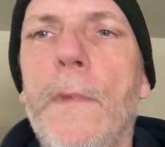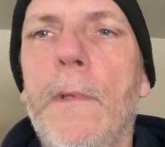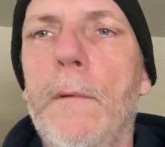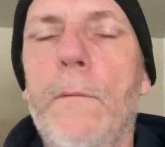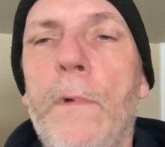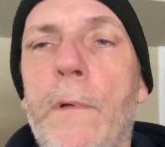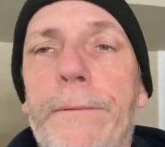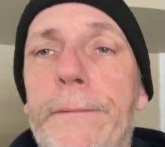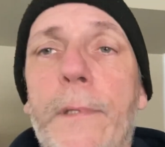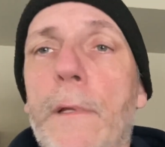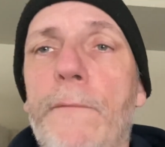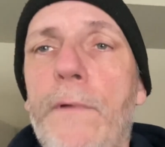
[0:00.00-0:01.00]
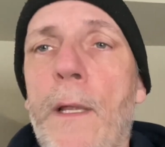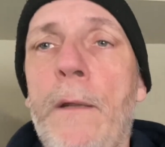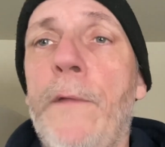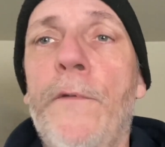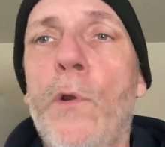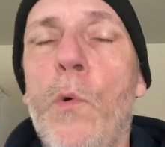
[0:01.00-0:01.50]
would have, I don't
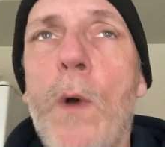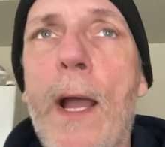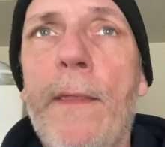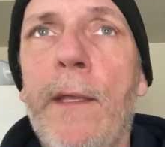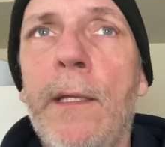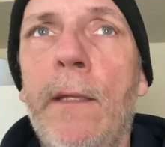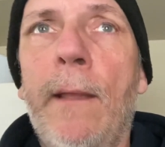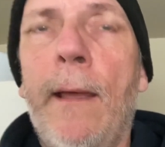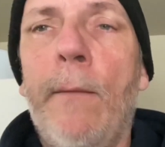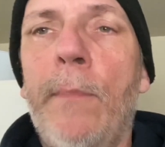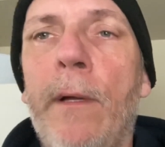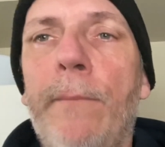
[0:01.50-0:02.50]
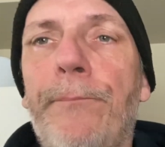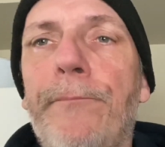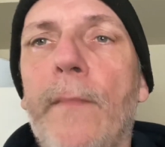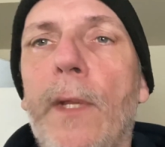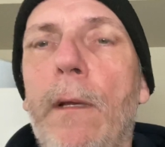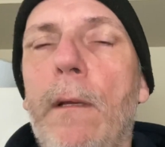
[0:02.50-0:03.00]
even know why they did that, but
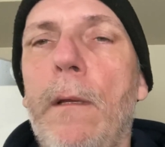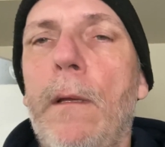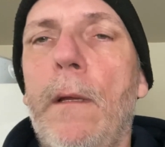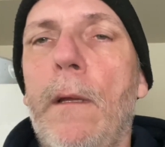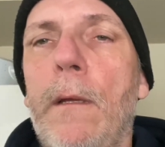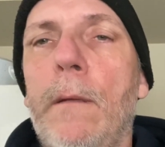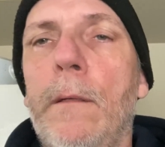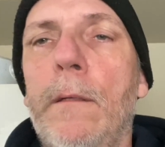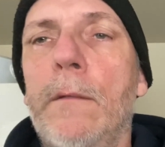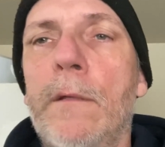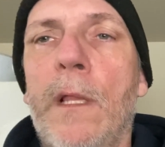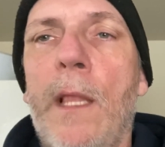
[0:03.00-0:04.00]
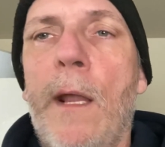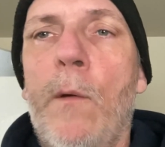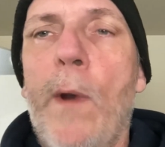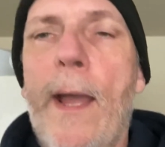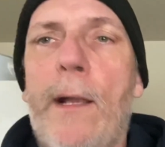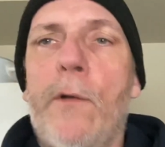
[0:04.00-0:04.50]
there's a lot of
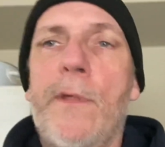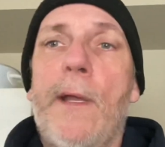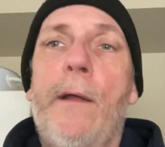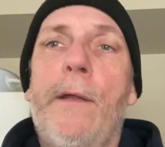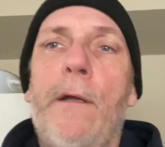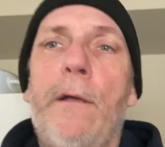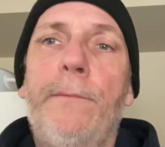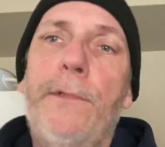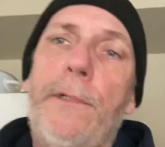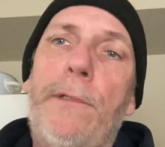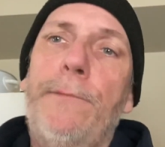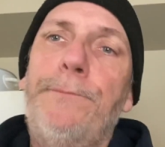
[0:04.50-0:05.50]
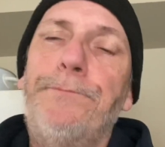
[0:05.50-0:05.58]
wackos out here. So,